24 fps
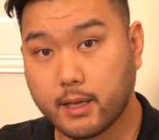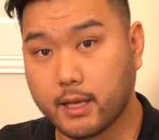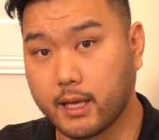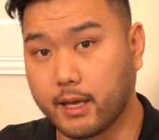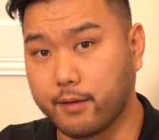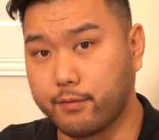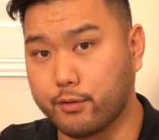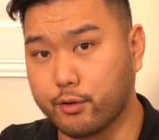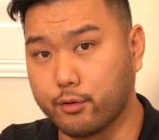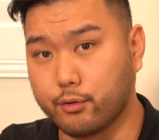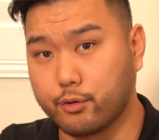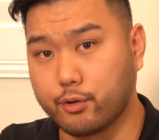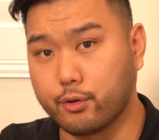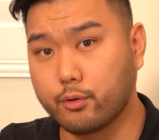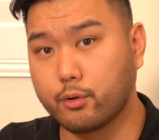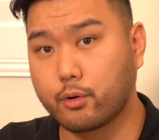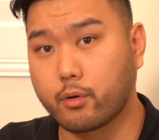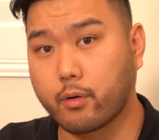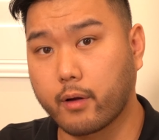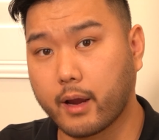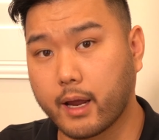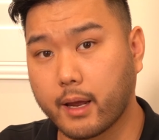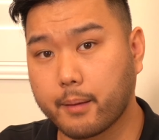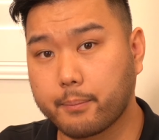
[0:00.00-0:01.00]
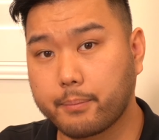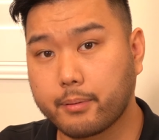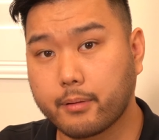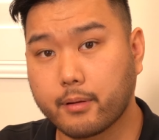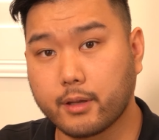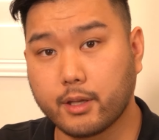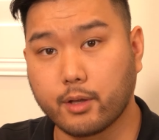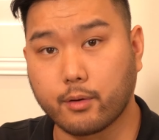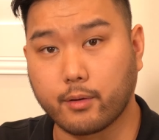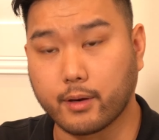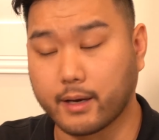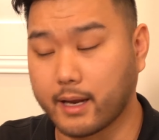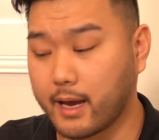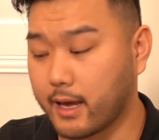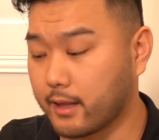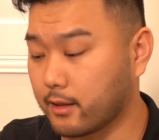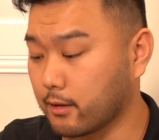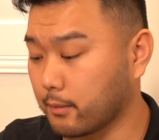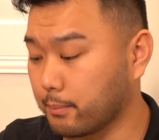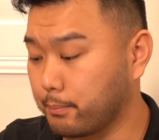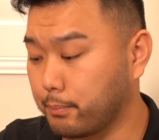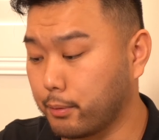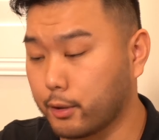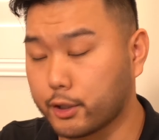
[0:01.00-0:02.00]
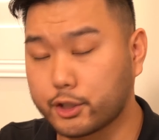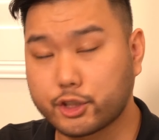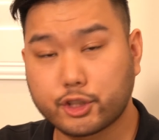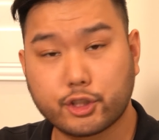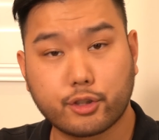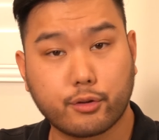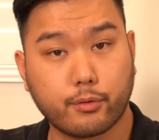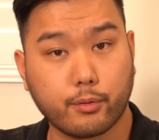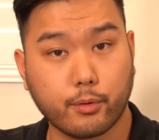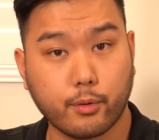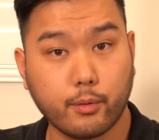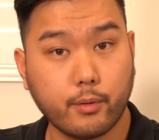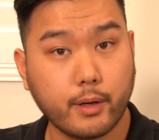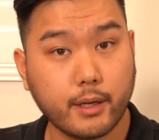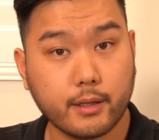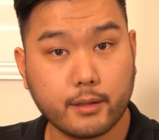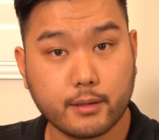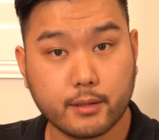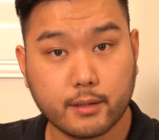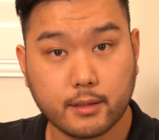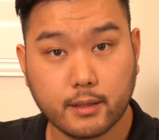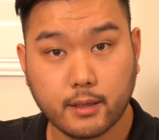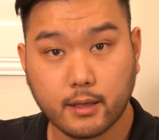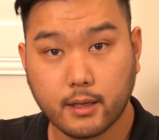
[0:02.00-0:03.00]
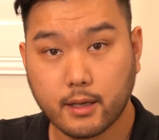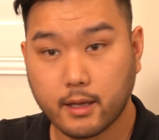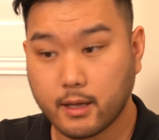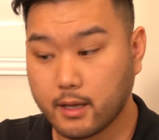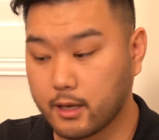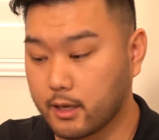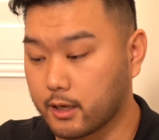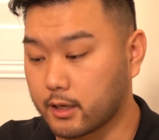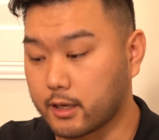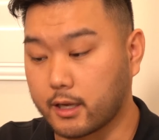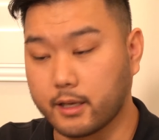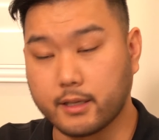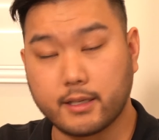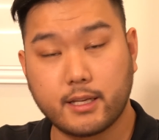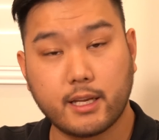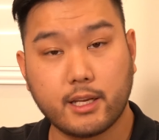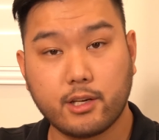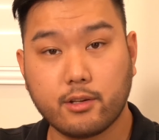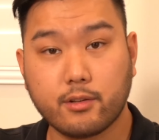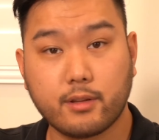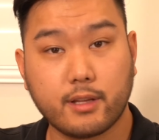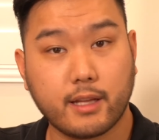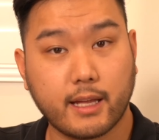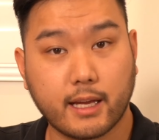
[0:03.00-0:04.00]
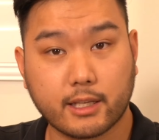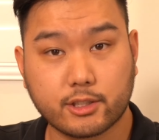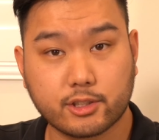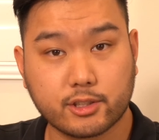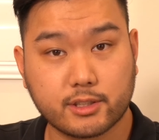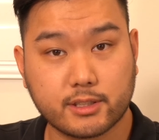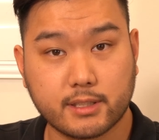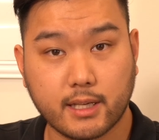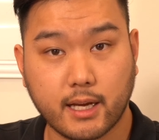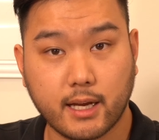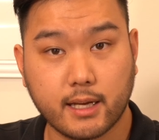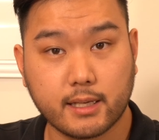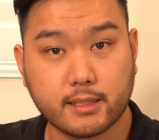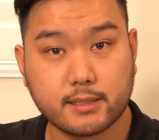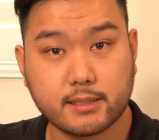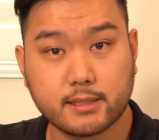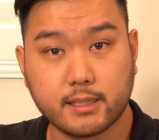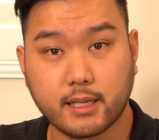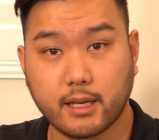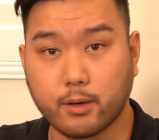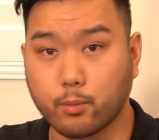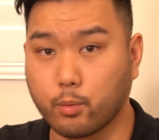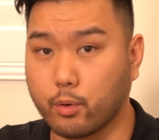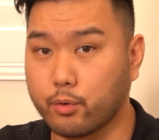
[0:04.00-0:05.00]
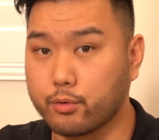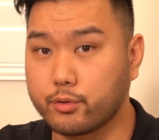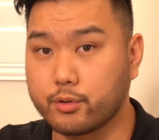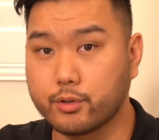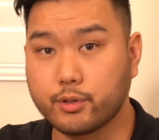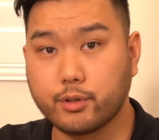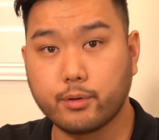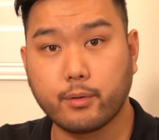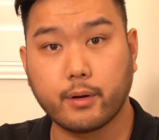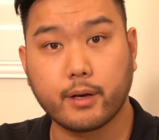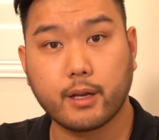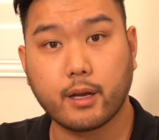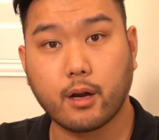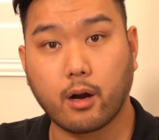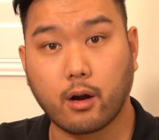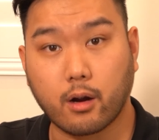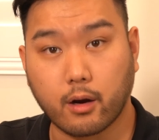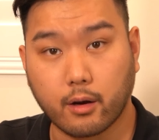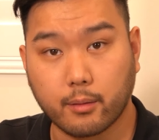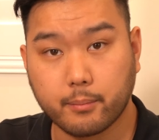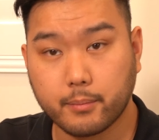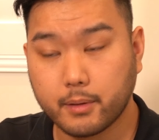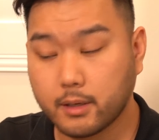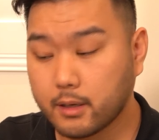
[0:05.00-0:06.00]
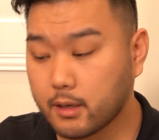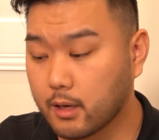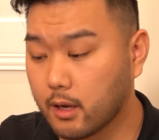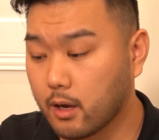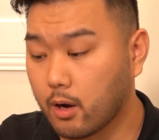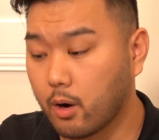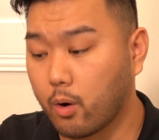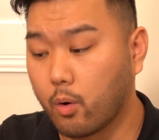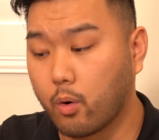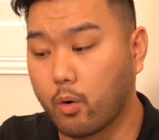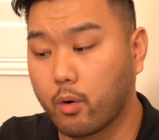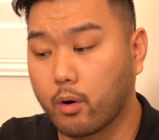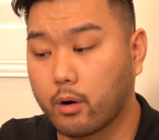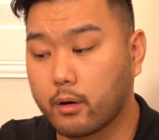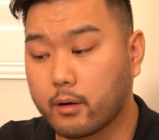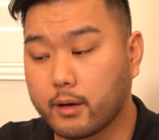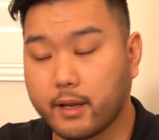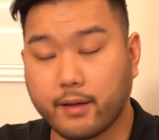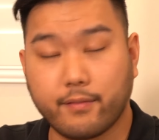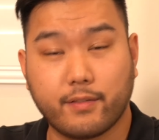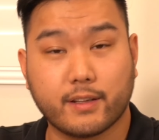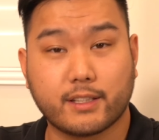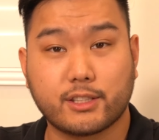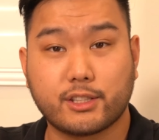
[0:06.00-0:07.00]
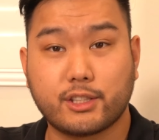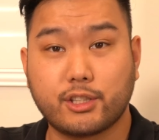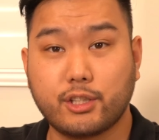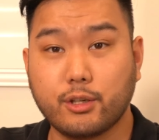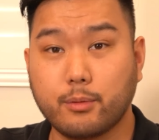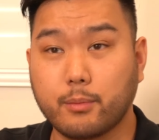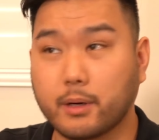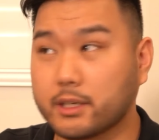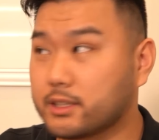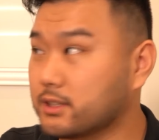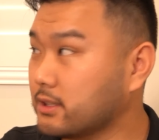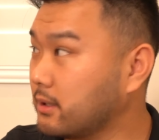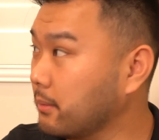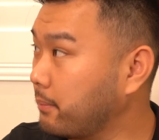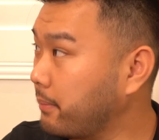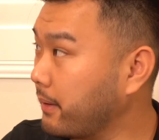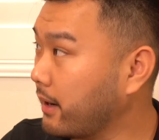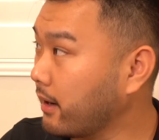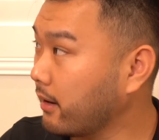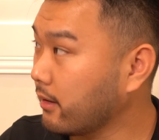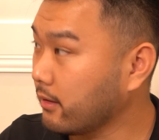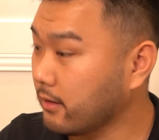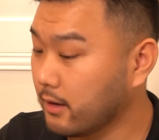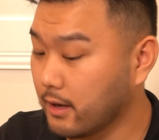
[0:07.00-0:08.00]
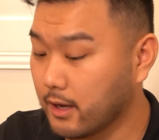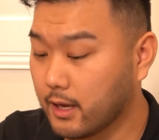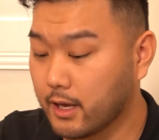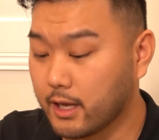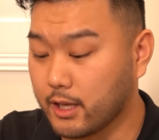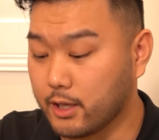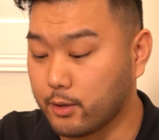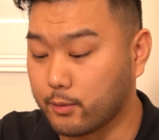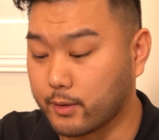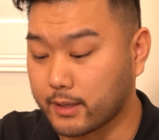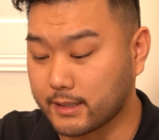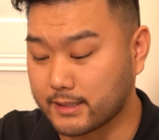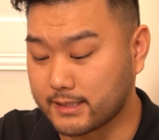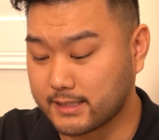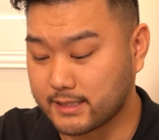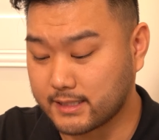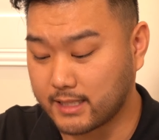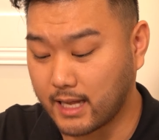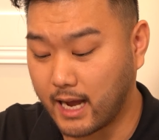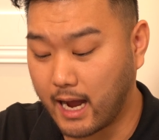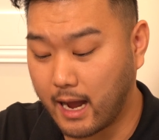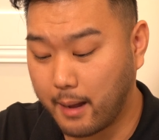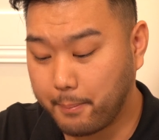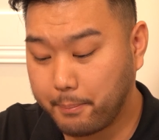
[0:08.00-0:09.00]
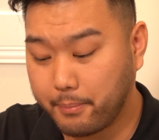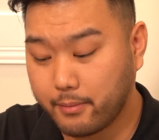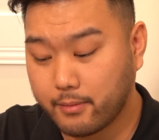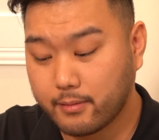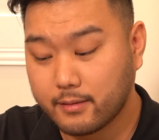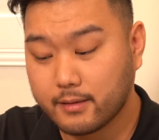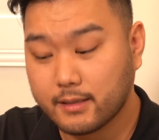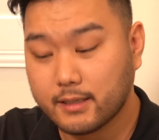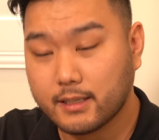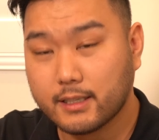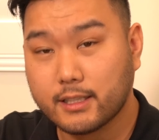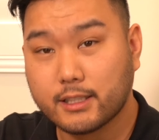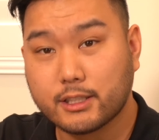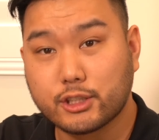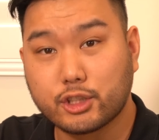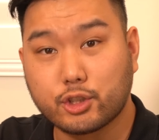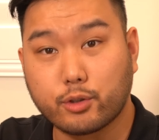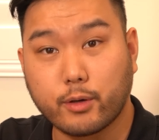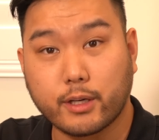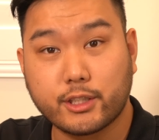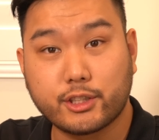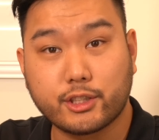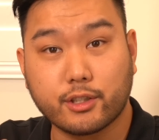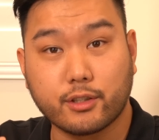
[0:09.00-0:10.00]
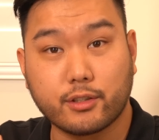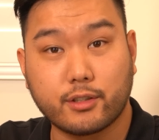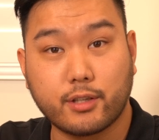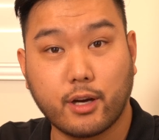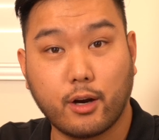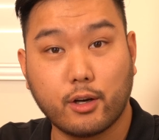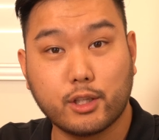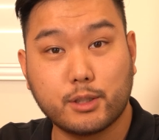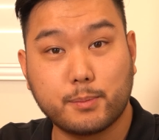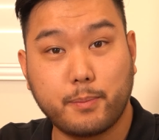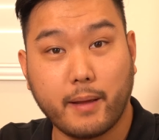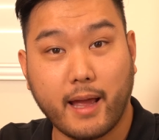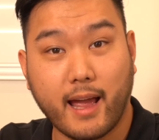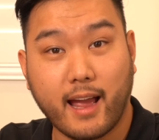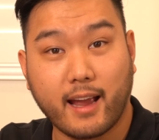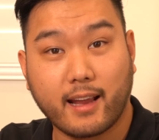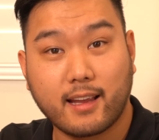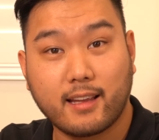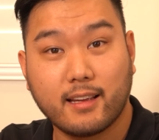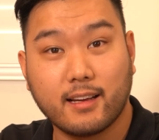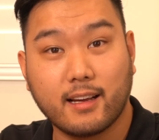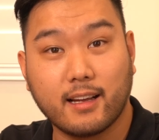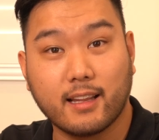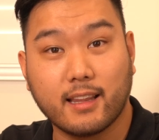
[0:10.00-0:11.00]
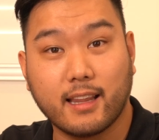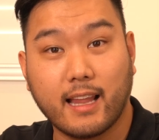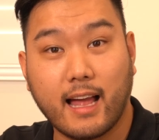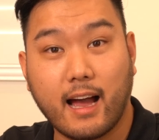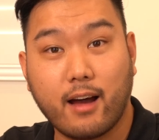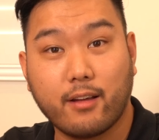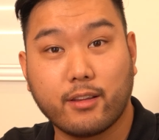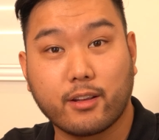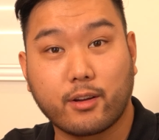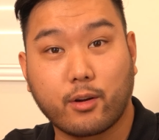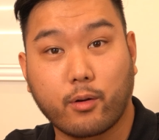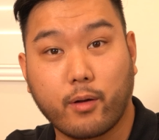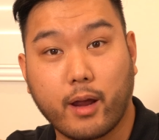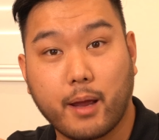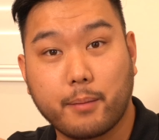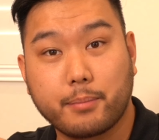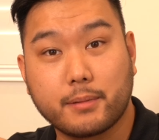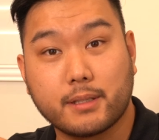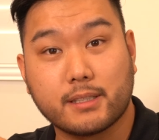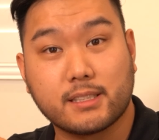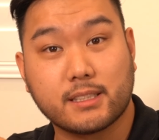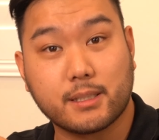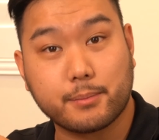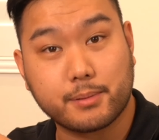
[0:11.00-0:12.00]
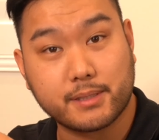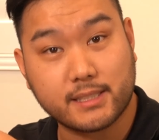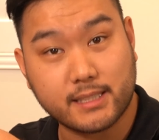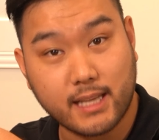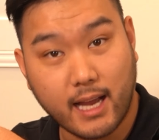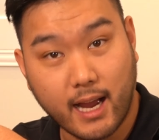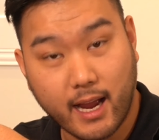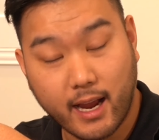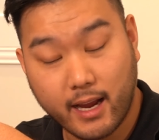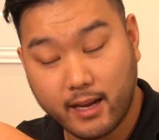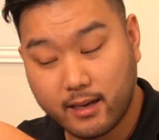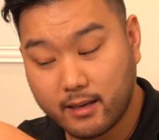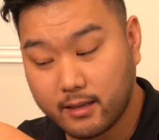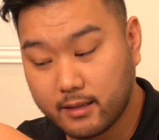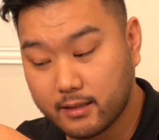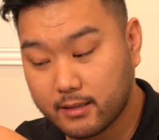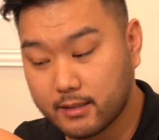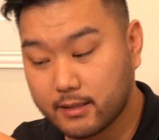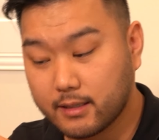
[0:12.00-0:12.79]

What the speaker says: If you do cramp, you can either push through it, continue the exercise, it won't do you any harm, or if it's too much to bear, you can stop, stretch your toes back, allow the cramp to subside,